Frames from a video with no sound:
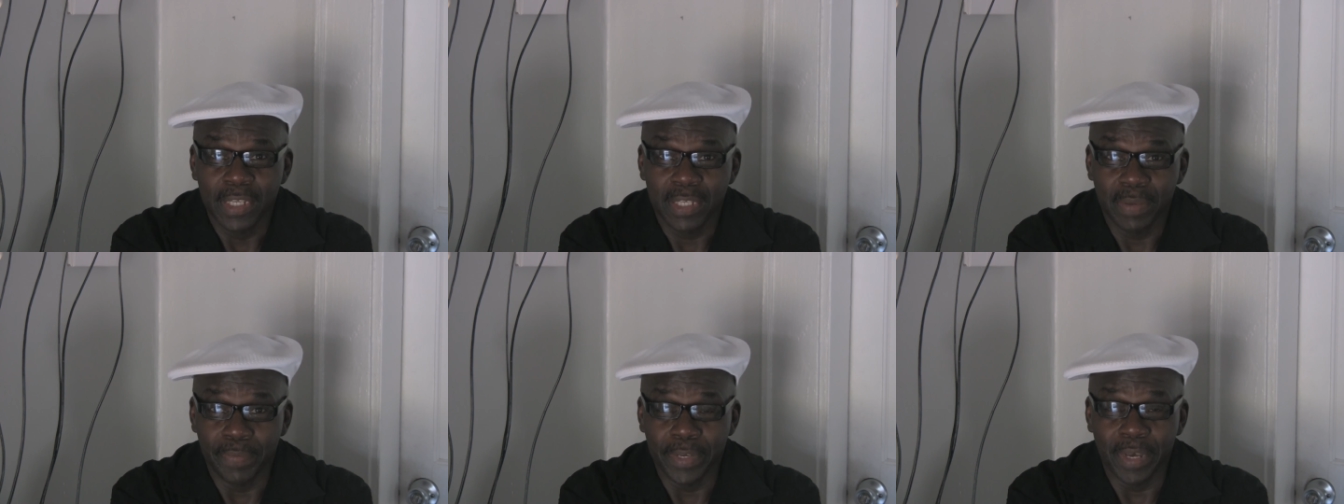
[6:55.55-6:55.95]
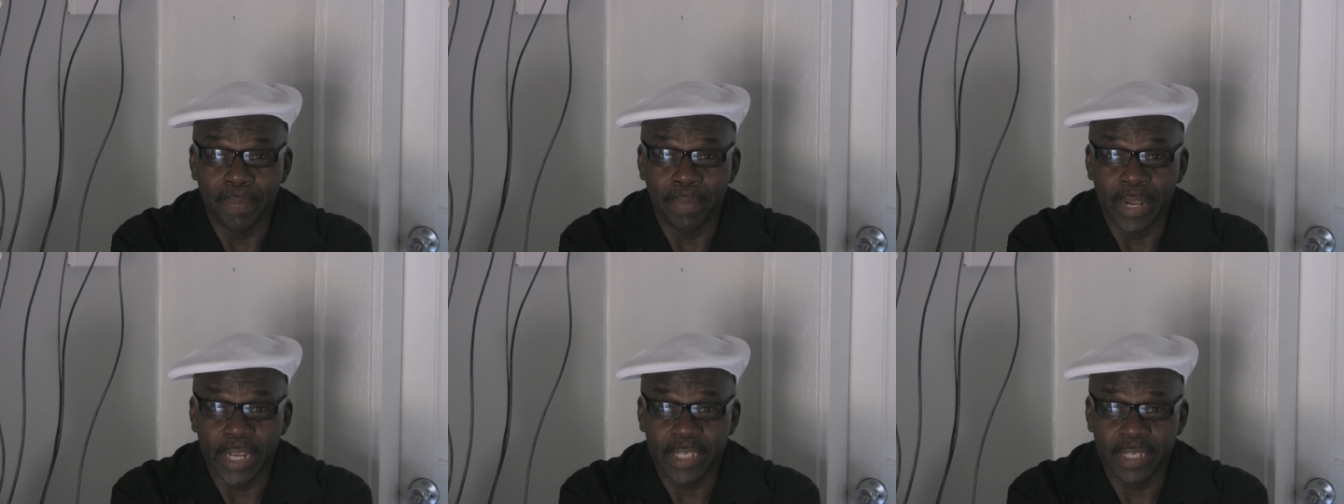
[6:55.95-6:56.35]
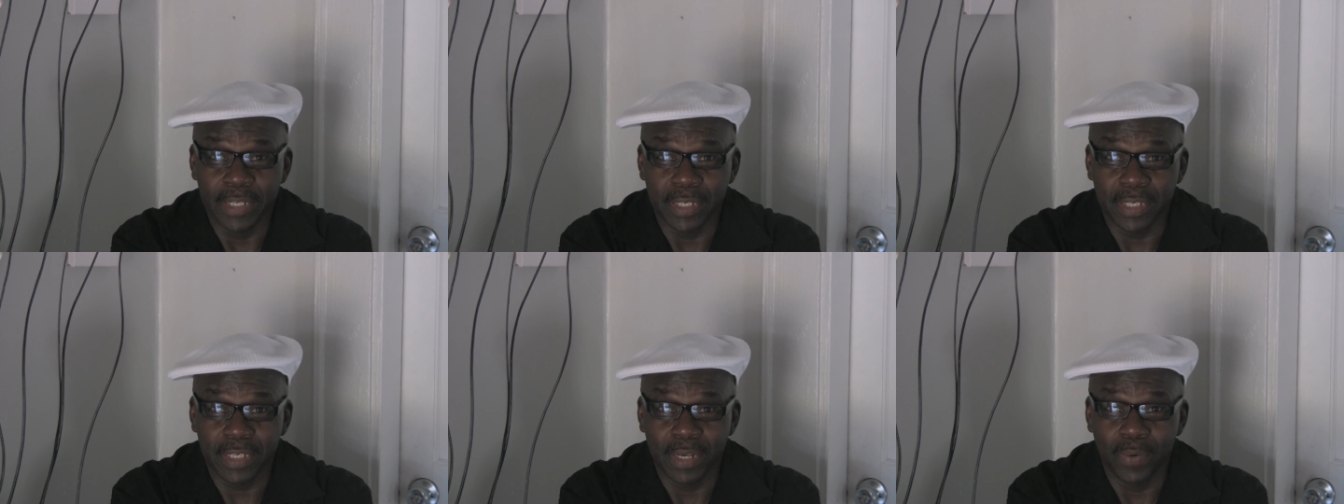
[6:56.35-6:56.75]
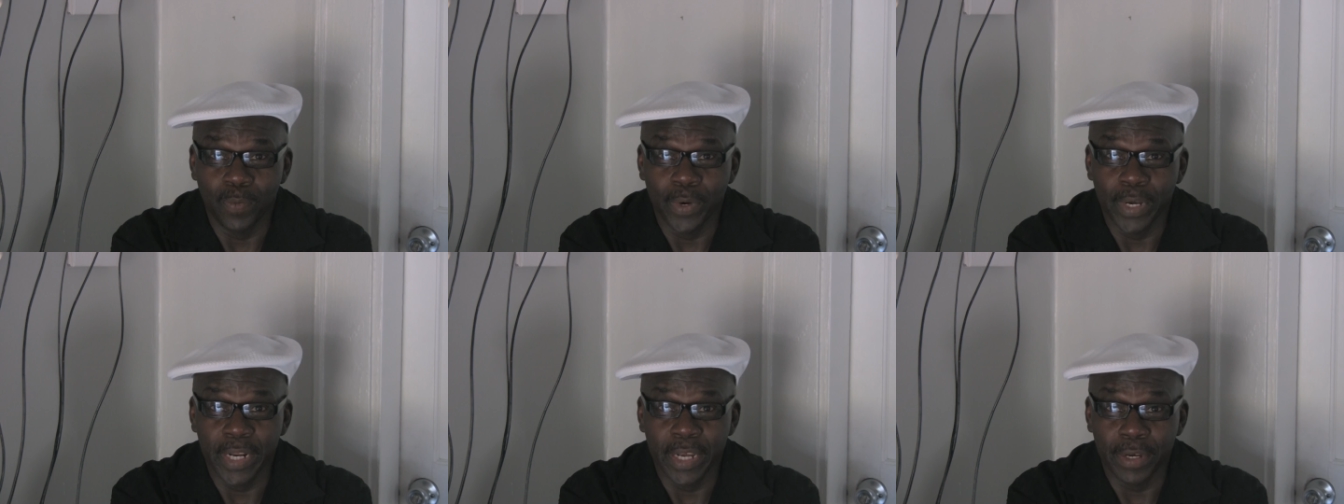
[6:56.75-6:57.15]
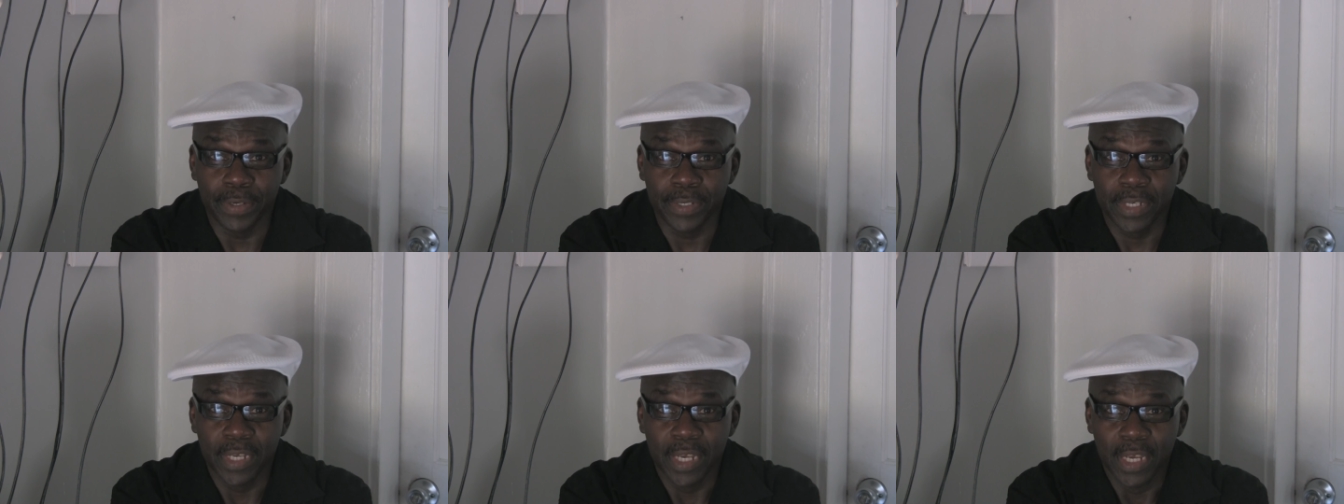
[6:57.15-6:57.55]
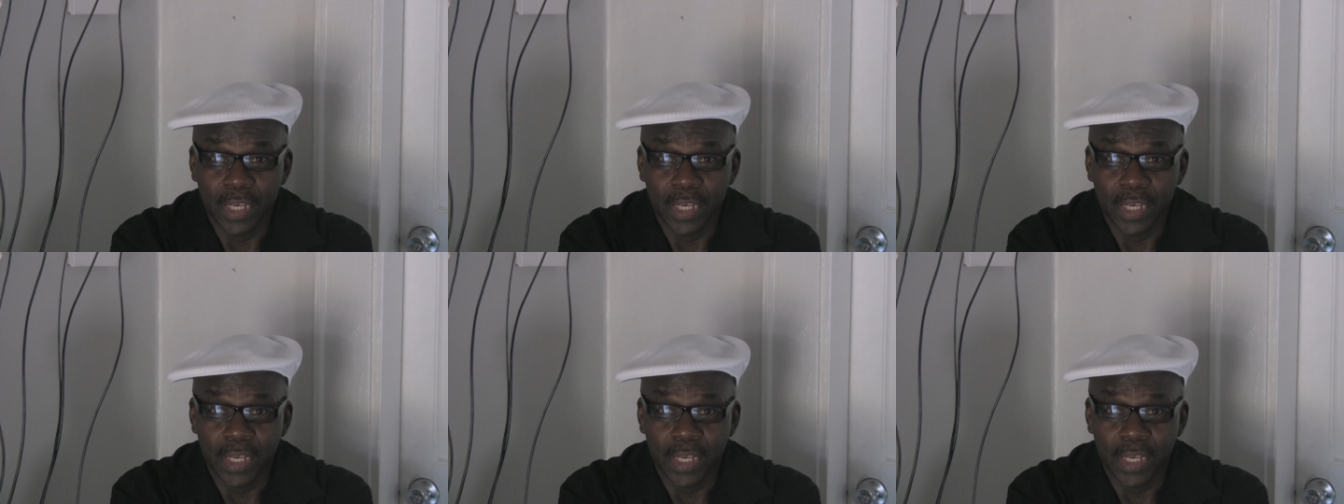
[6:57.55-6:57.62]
to be a blessing to someone else.